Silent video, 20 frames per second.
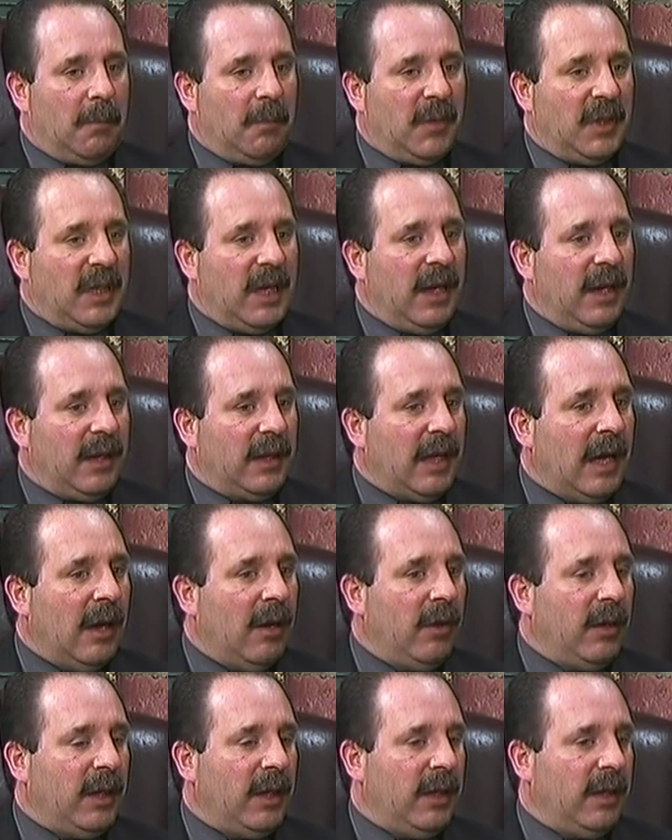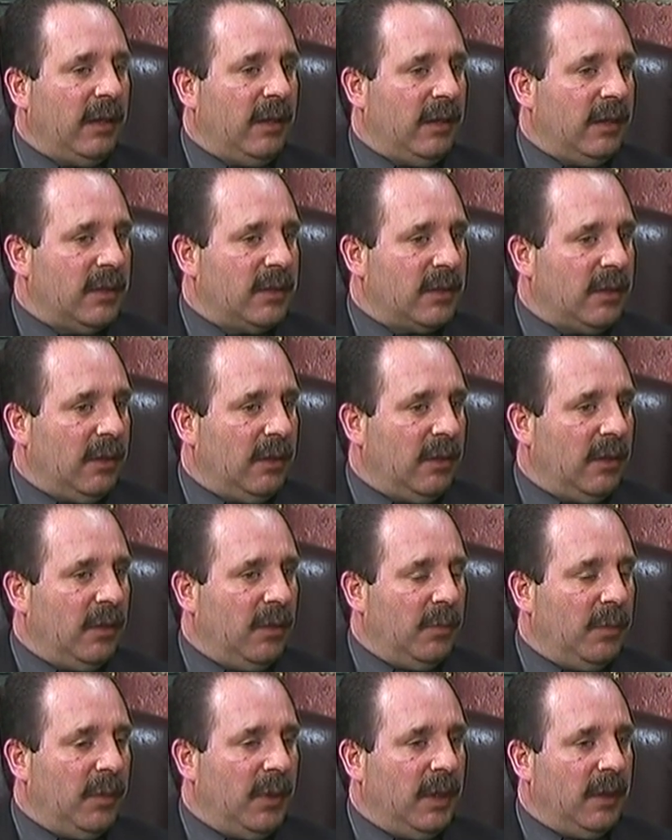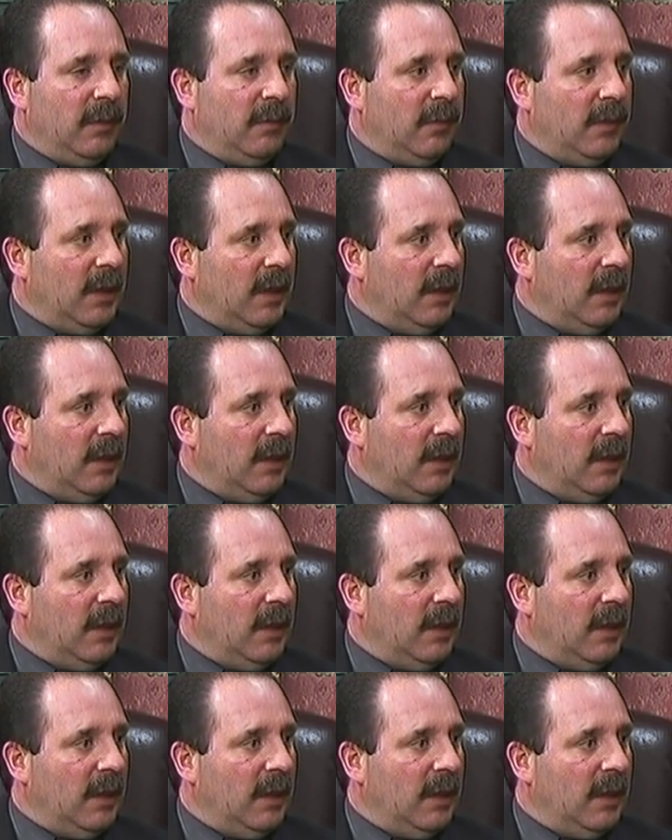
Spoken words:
Medina County is a little bit